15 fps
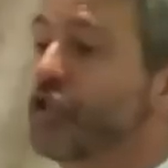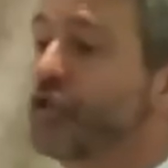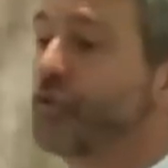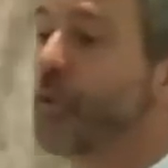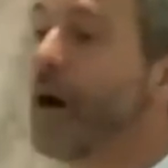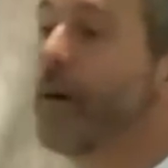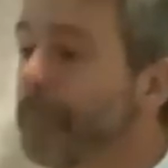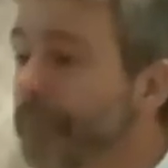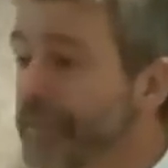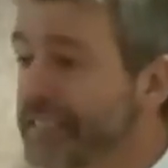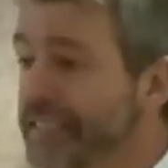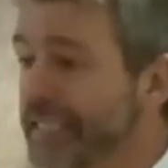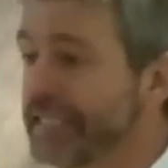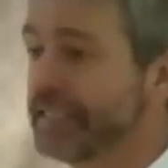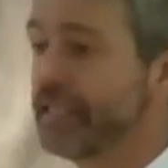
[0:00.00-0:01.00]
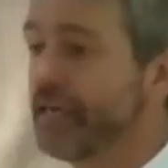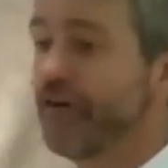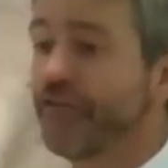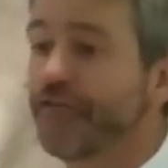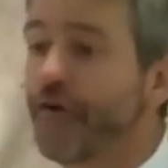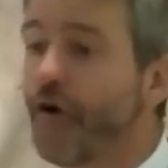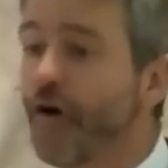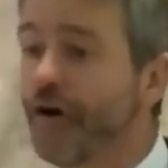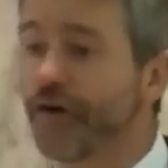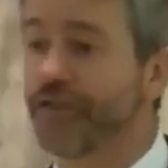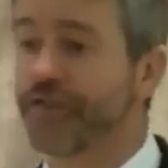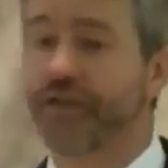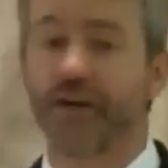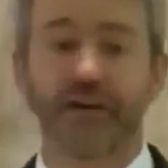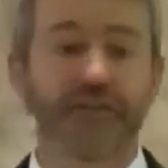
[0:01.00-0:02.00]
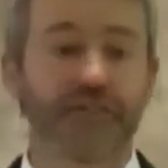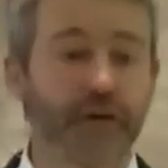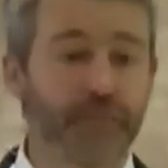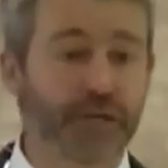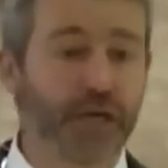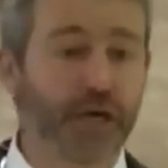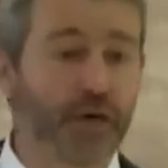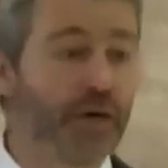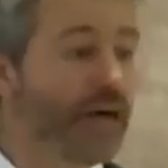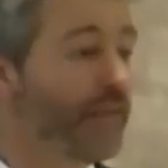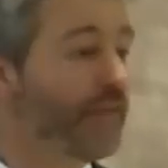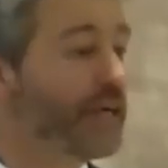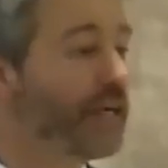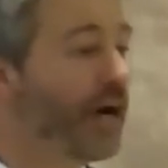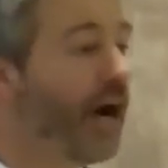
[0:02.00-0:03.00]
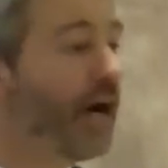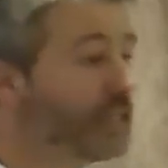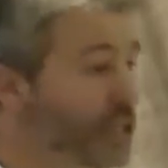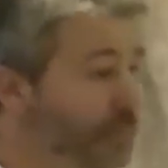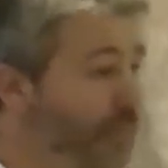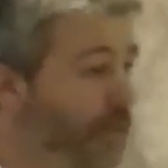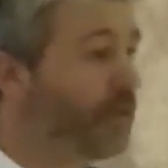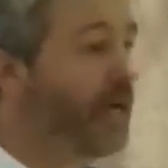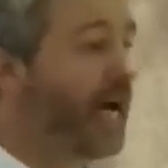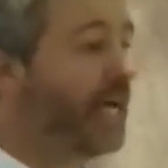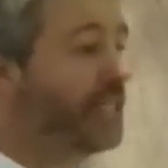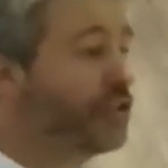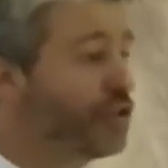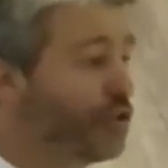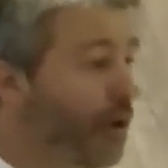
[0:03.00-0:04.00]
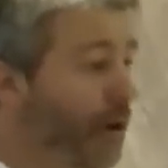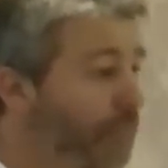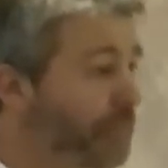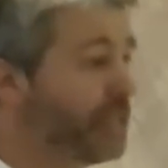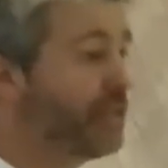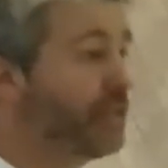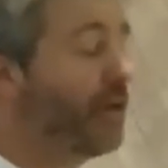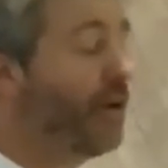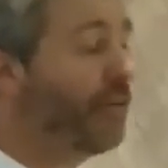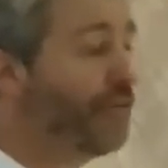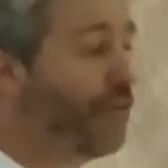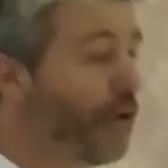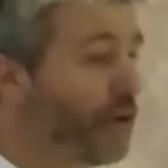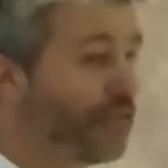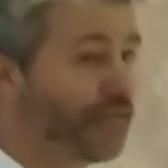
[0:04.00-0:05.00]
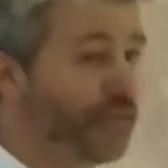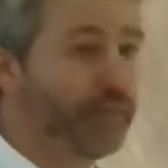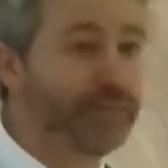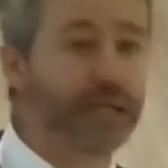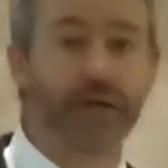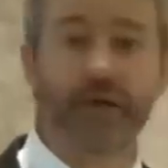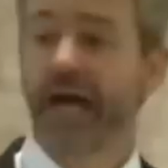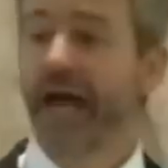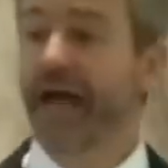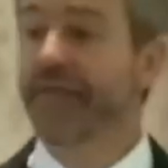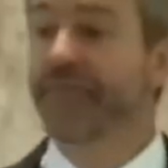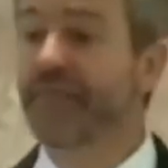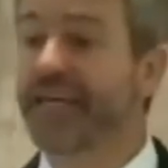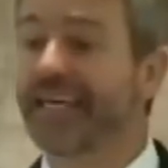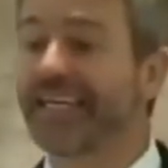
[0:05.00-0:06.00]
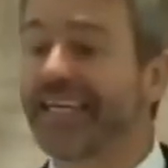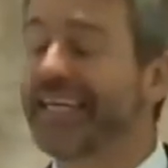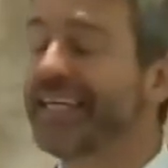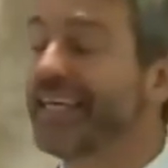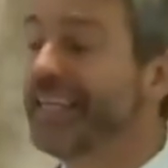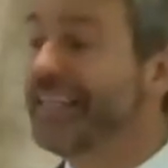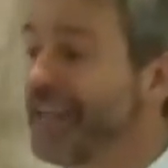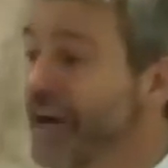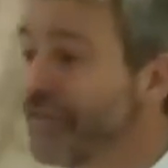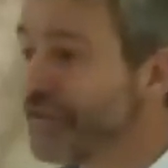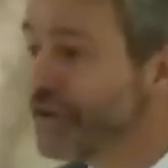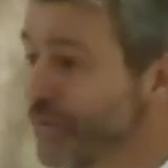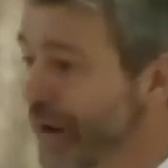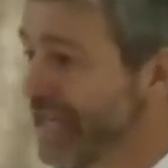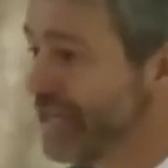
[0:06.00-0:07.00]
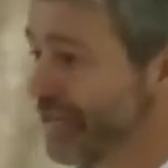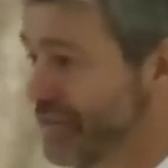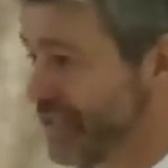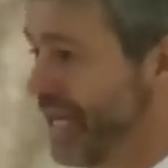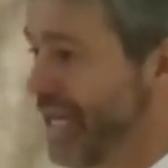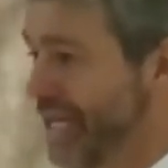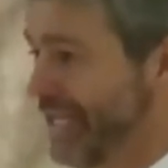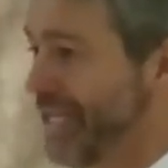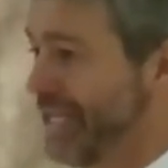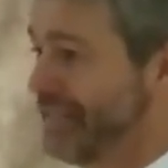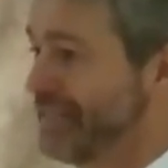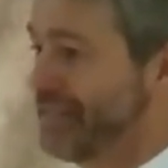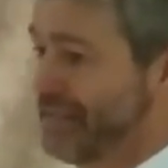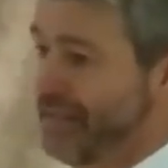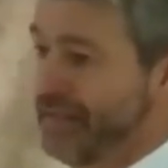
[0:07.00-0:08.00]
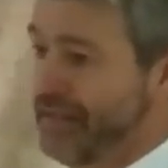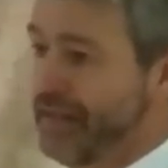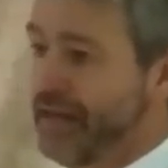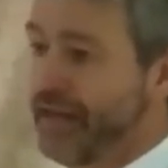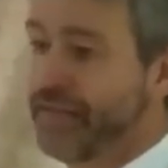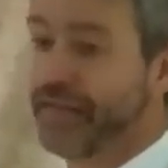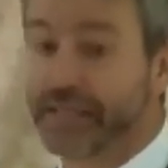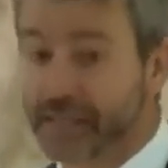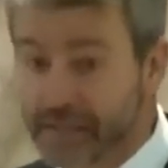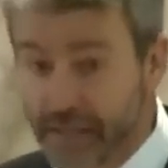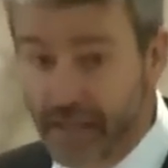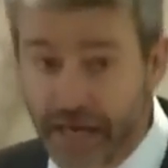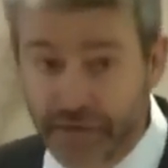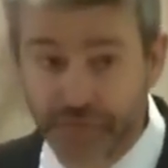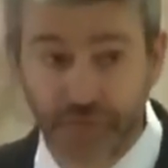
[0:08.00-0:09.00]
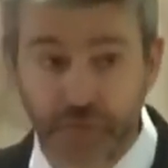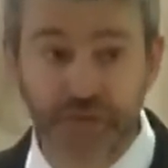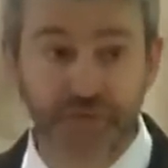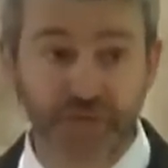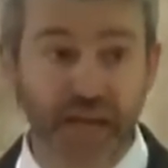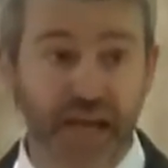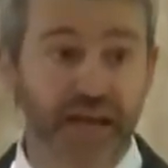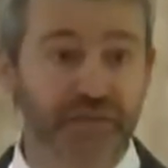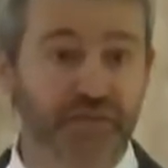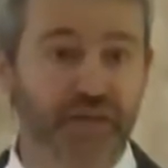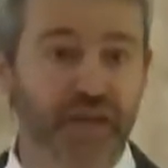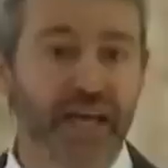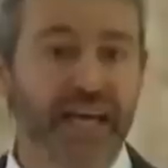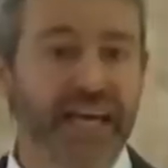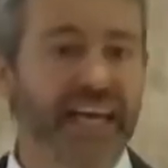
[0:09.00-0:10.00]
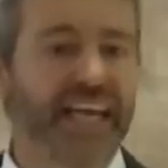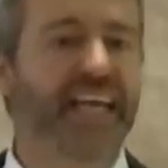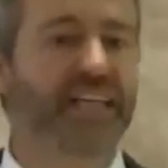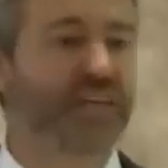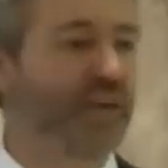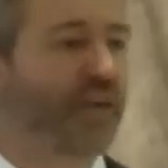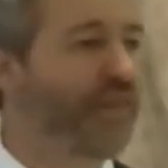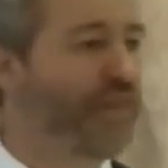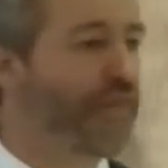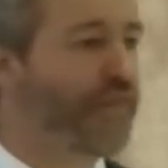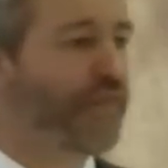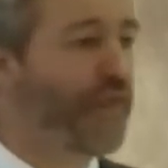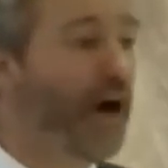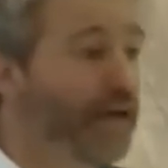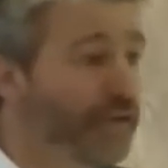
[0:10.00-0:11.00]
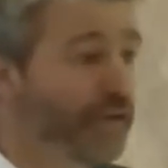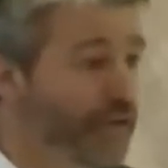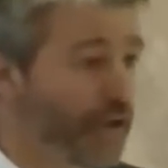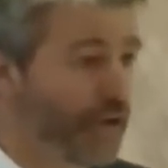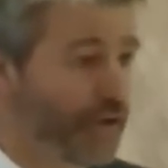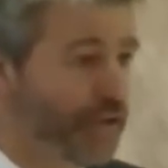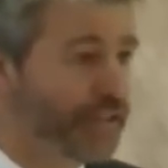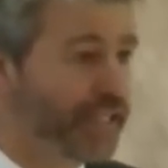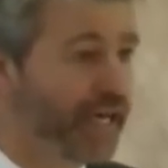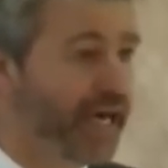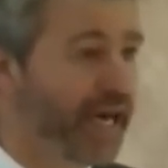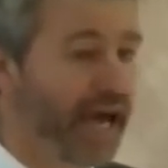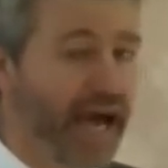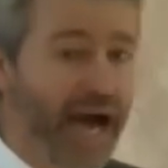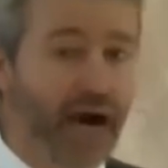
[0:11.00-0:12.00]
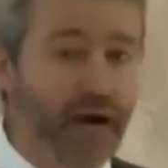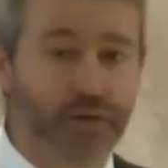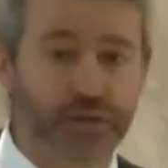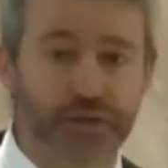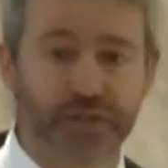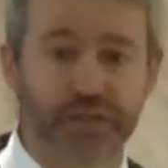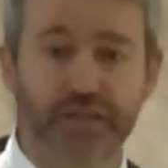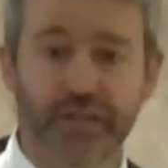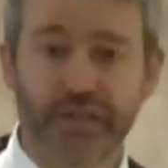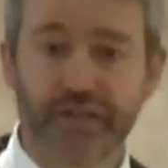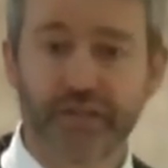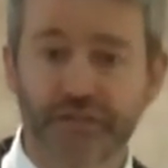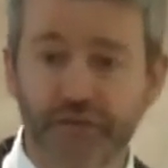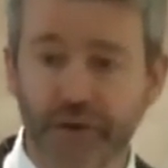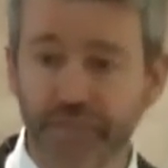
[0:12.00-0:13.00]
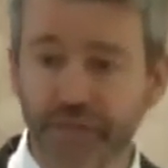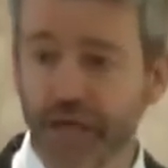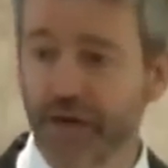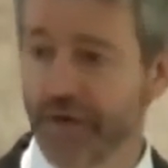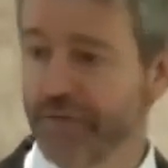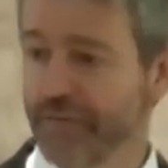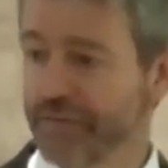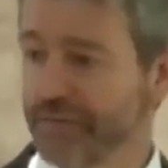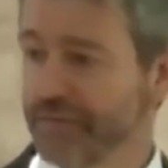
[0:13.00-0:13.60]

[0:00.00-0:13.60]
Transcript: trumpeted forth from you. The gospel has trumpeted forth from you. And then in another way of saying it, I think it's Lightfoot says, it thundered out from you.